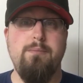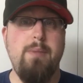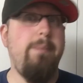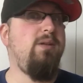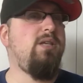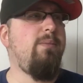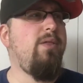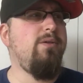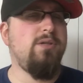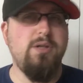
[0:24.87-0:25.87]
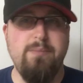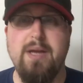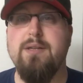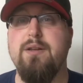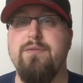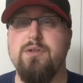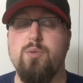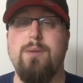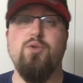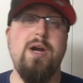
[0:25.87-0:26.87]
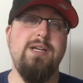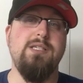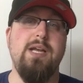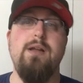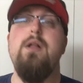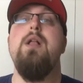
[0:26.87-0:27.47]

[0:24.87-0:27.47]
Maybe some others could beg to differ is what I'm trying to say.